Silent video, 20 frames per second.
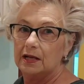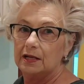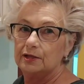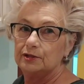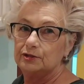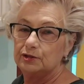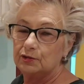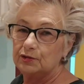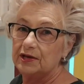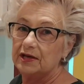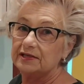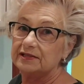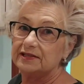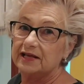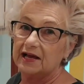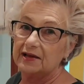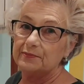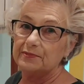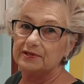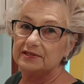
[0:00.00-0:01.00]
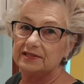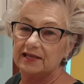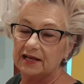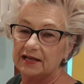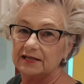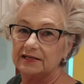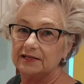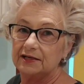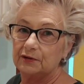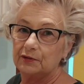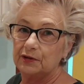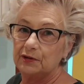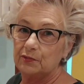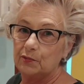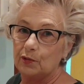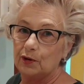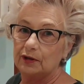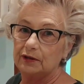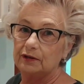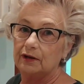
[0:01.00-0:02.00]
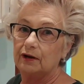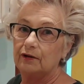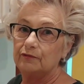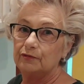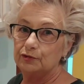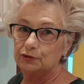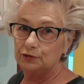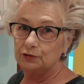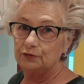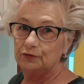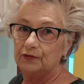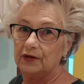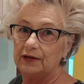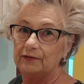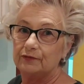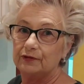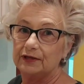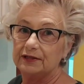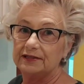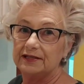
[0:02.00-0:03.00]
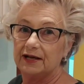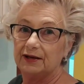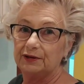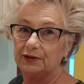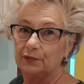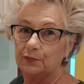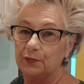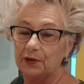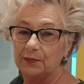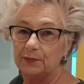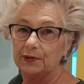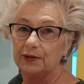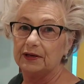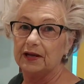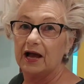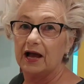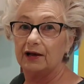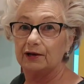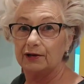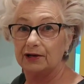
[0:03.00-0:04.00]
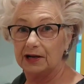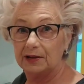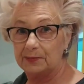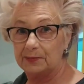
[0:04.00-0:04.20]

So yes, I'm the secondary one of the two favorite Italian women. How did I